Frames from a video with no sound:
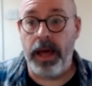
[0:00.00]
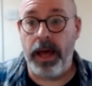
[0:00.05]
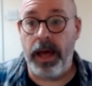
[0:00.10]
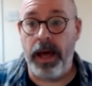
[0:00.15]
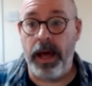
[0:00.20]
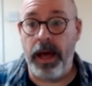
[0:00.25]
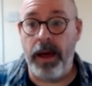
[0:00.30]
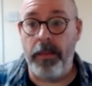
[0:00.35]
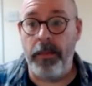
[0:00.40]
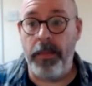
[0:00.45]

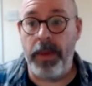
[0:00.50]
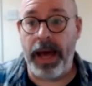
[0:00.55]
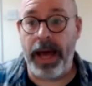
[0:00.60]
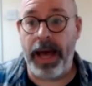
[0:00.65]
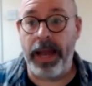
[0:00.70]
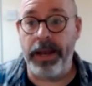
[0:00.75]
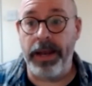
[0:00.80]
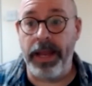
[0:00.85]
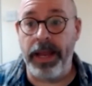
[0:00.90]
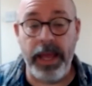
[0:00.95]

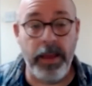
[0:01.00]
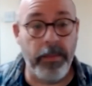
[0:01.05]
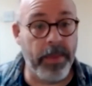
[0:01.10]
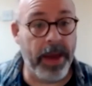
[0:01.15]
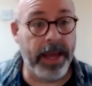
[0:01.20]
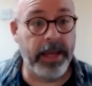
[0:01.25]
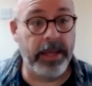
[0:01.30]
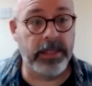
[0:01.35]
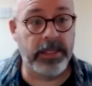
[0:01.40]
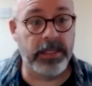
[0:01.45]
And he
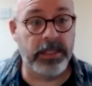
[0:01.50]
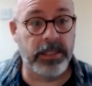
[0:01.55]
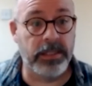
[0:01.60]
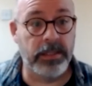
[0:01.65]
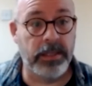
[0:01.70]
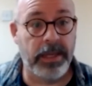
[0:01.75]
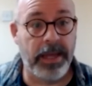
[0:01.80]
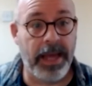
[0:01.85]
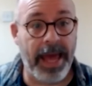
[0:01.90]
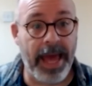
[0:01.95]
makes
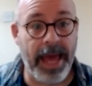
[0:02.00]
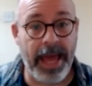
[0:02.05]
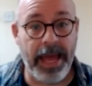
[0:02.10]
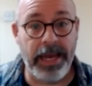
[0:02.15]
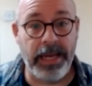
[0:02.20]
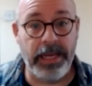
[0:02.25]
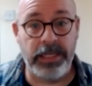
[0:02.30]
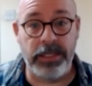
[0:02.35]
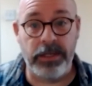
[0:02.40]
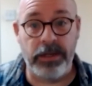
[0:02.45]

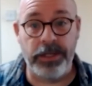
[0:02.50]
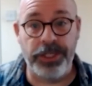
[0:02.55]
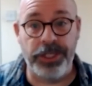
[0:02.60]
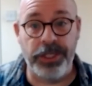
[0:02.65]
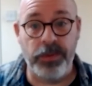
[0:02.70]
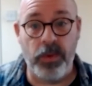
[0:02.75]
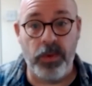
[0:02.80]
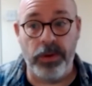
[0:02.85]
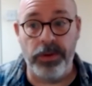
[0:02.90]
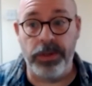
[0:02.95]
any size
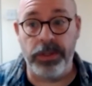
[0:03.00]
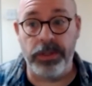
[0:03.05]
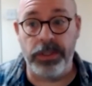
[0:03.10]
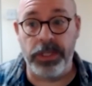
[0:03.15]
you want.